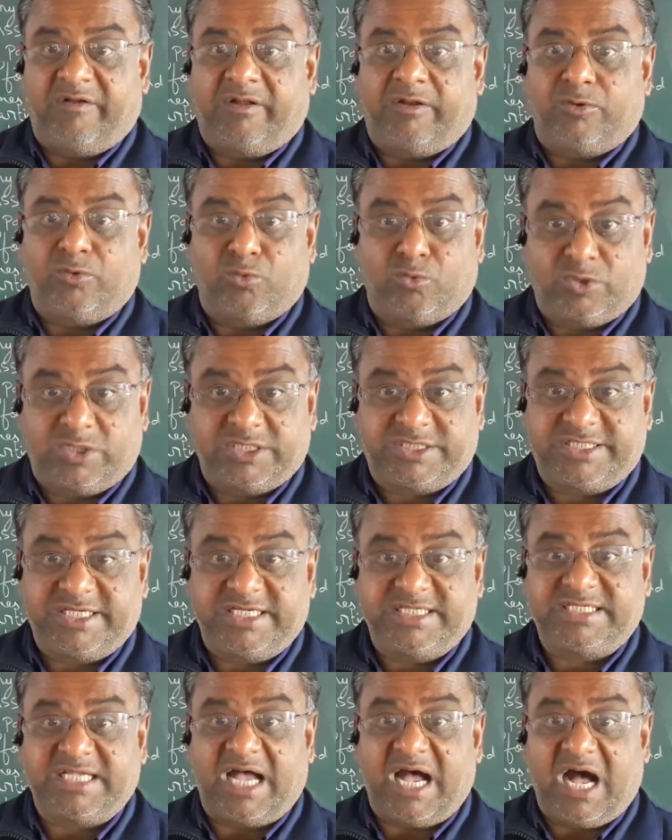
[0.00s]

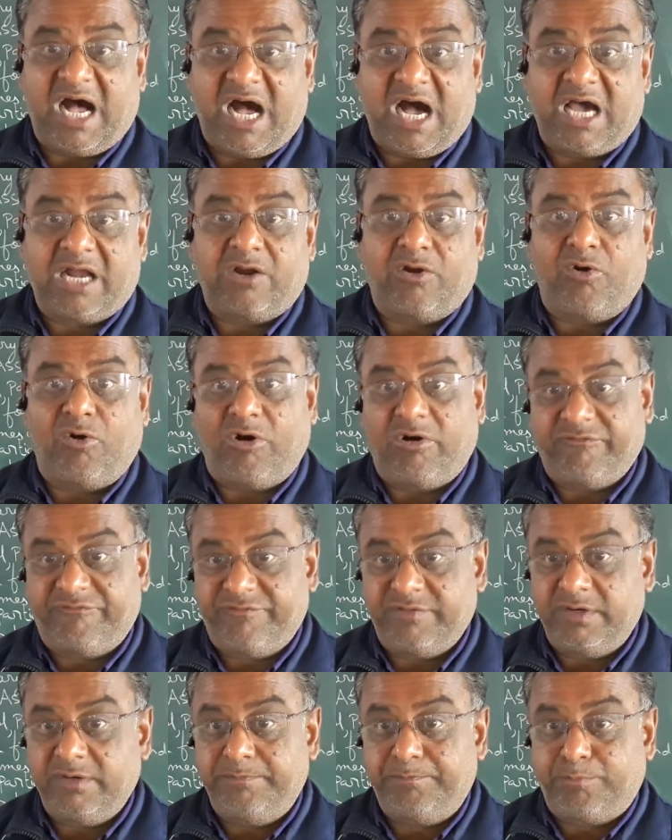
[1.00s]
Notices are
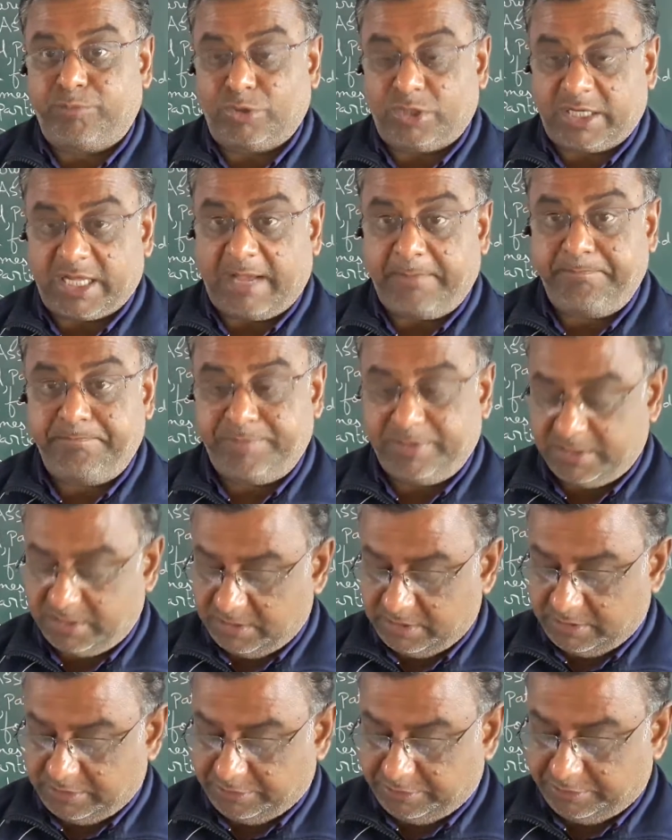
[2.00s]
often put
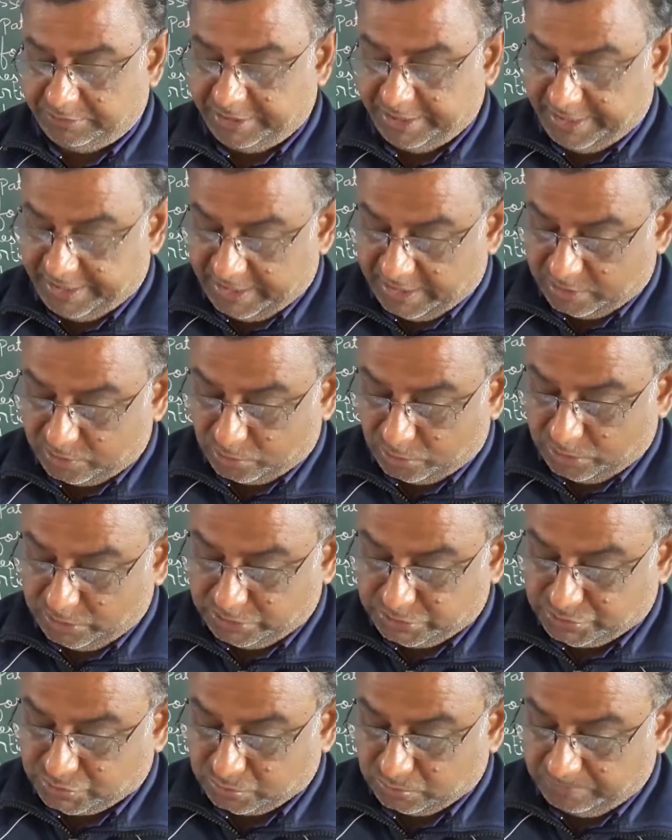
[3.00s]
up there
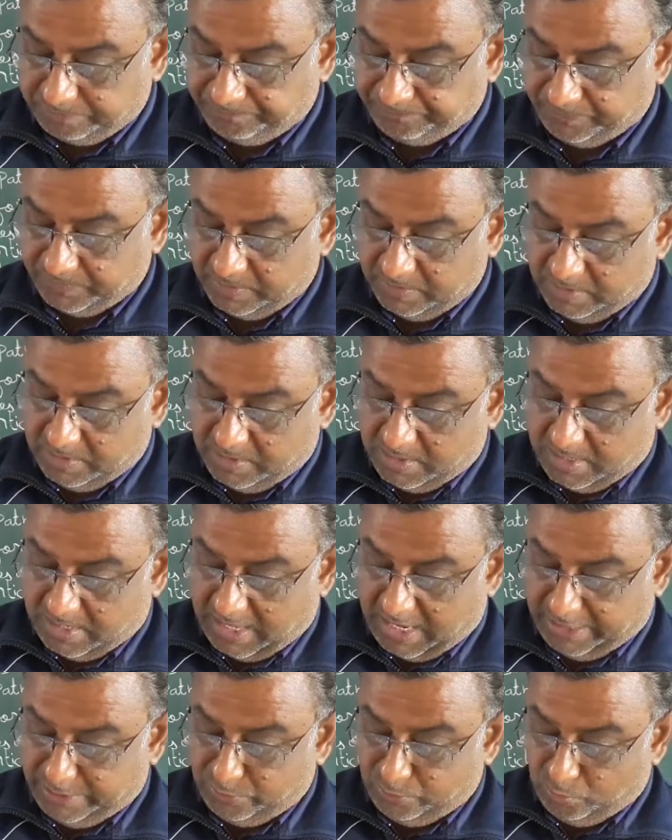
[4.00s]
also.
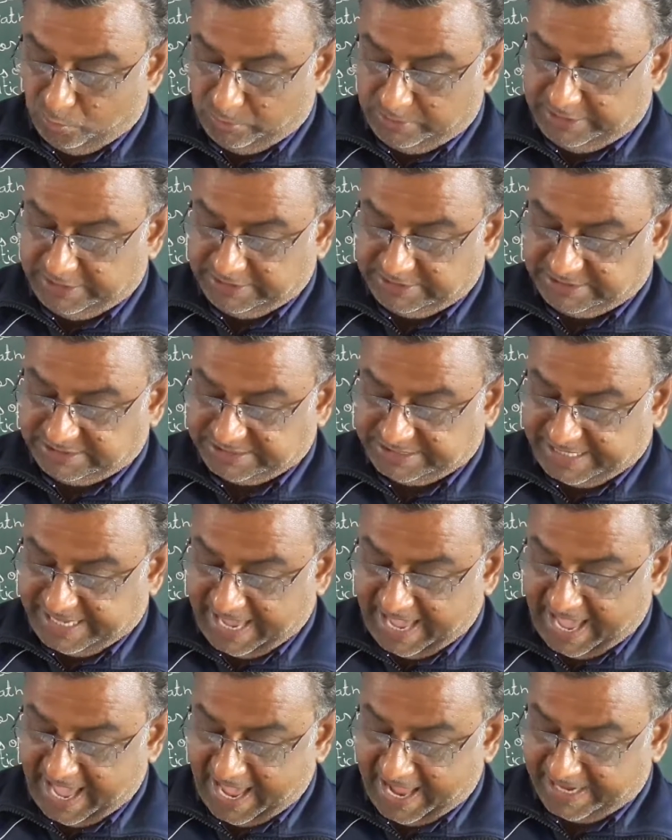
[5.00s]
A notice
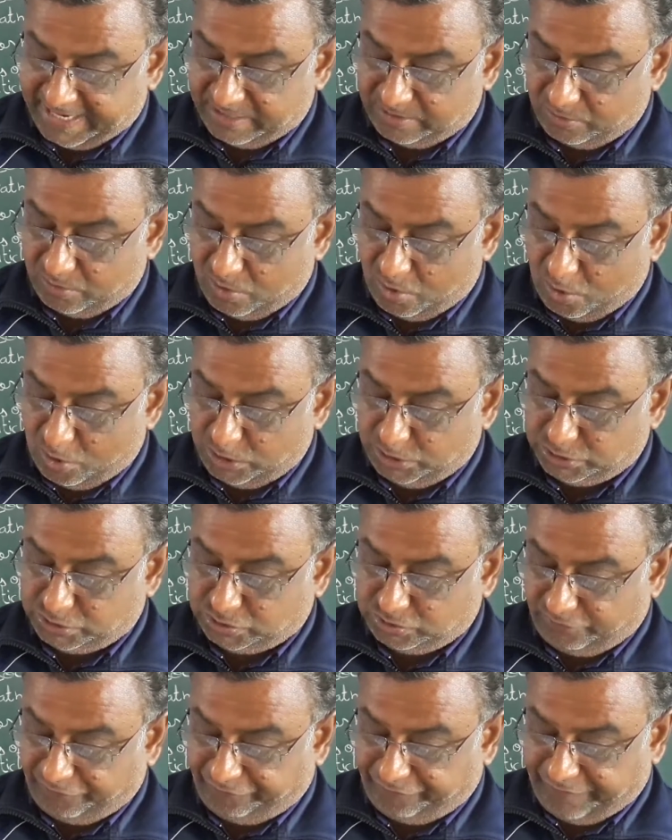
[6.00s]
can
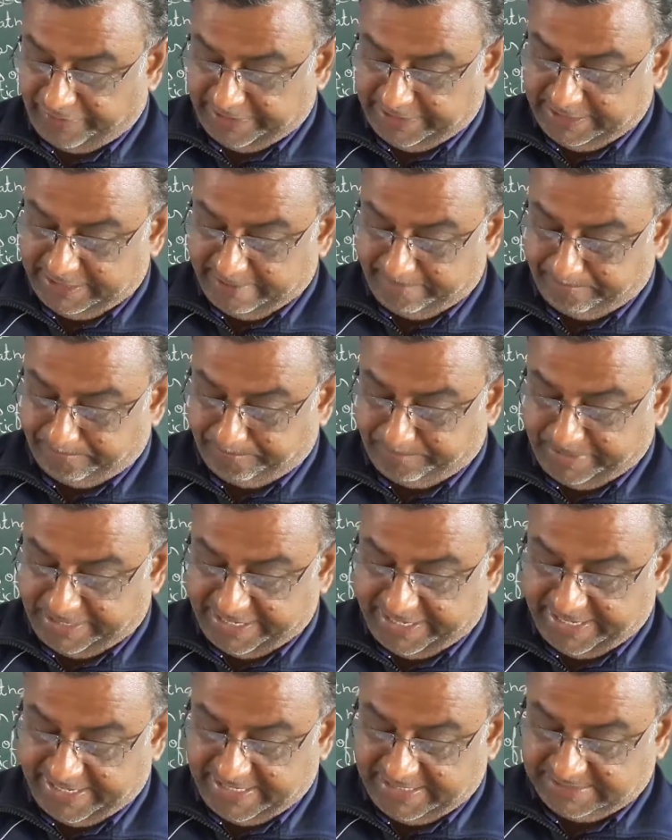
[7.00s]
also find a
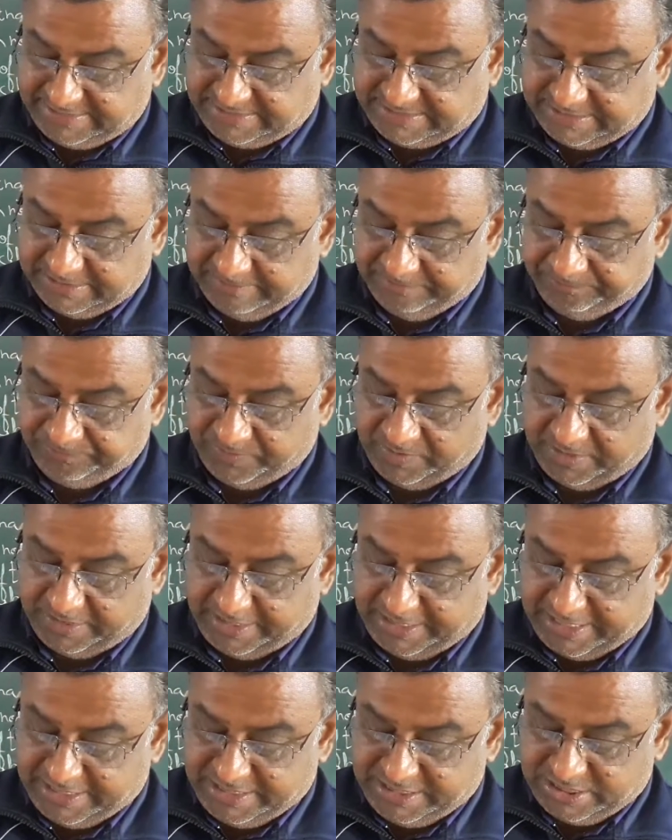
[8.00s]
place
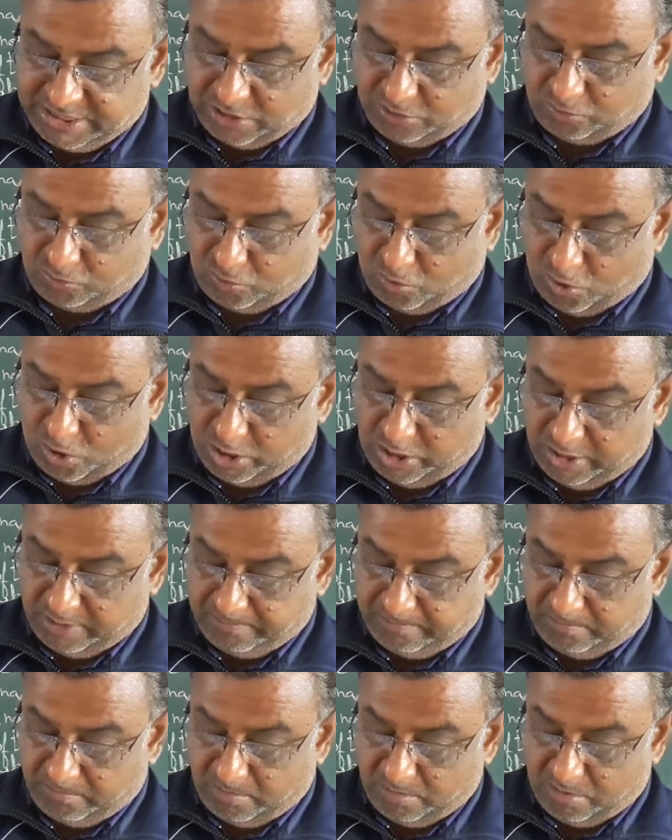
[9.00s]
in the
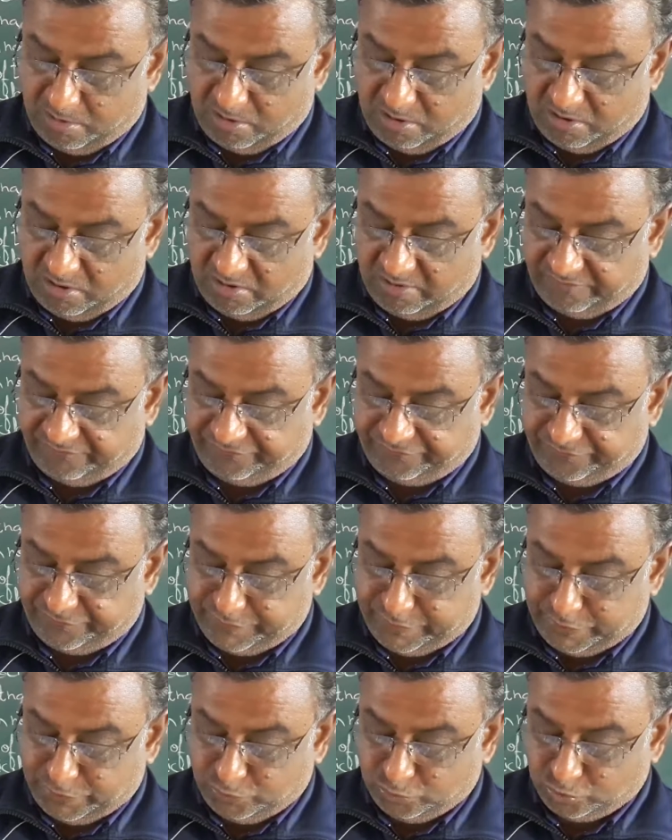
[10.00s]
column
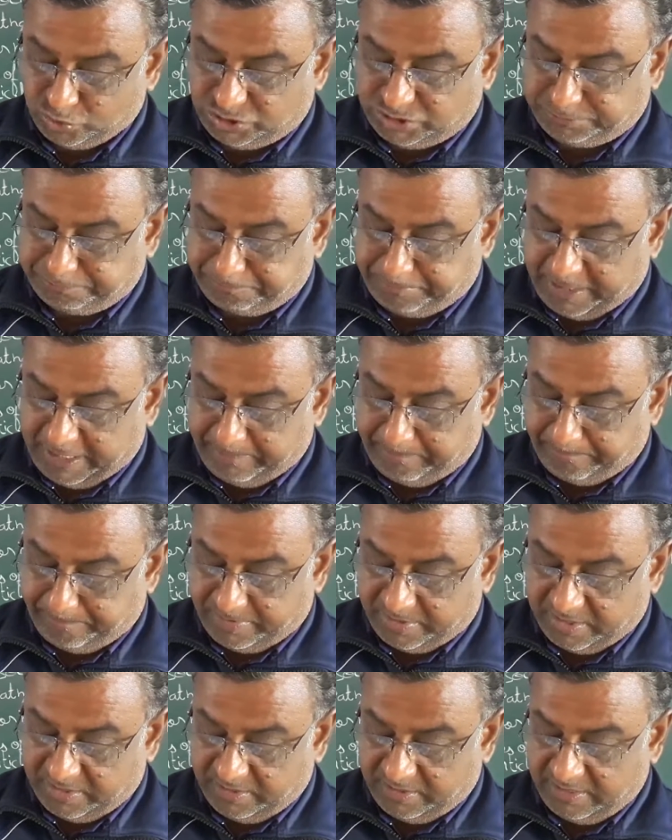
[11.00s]
of
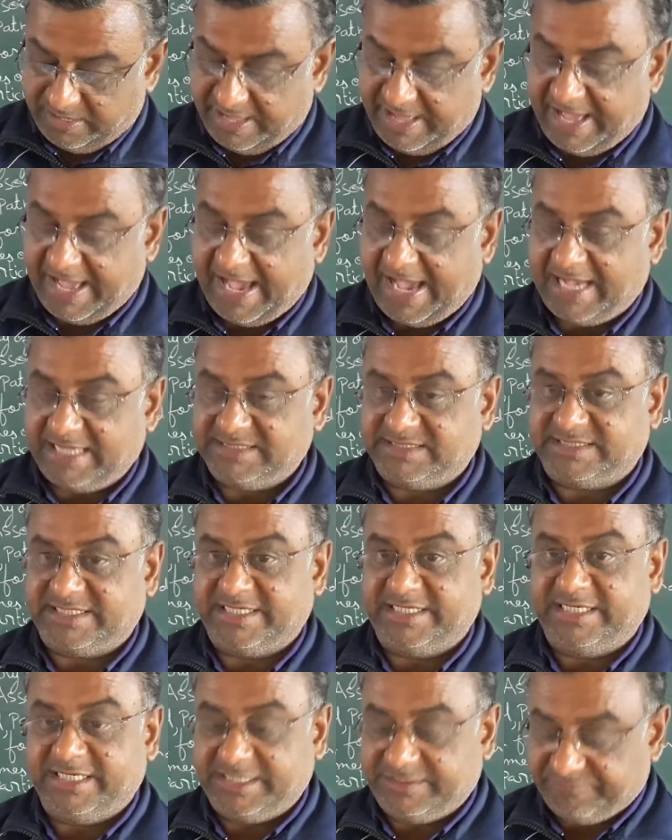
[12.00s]
newspaper as
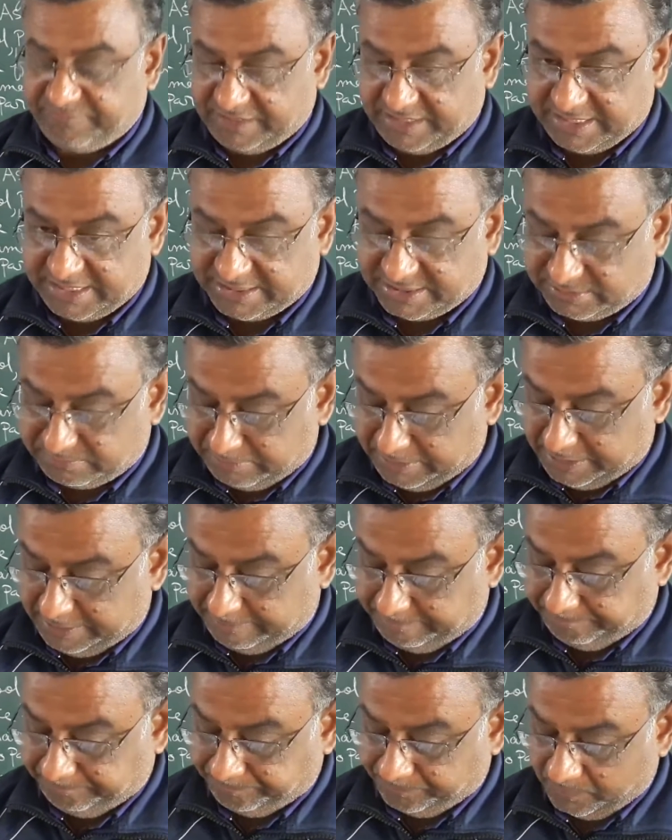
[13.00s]
an advertisement.
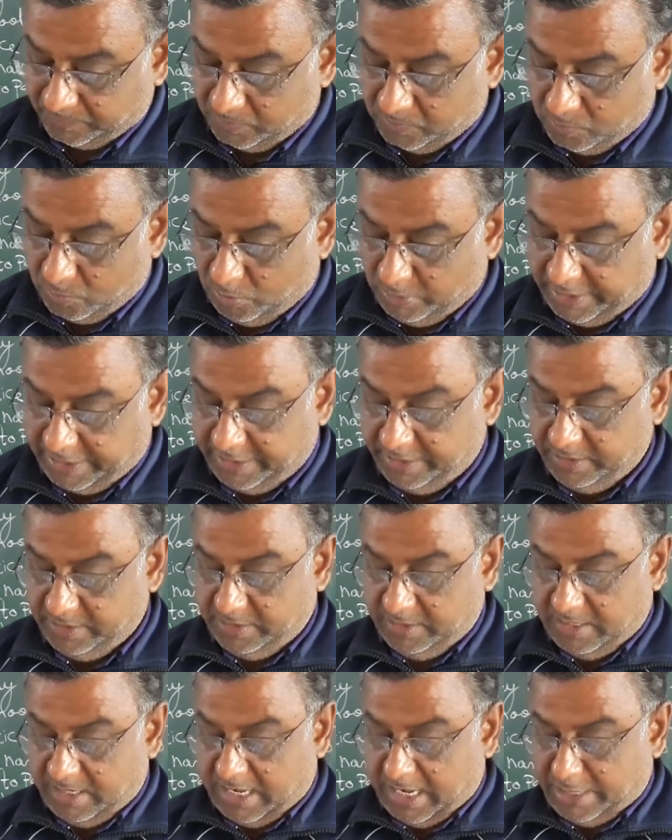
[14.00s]
Okay.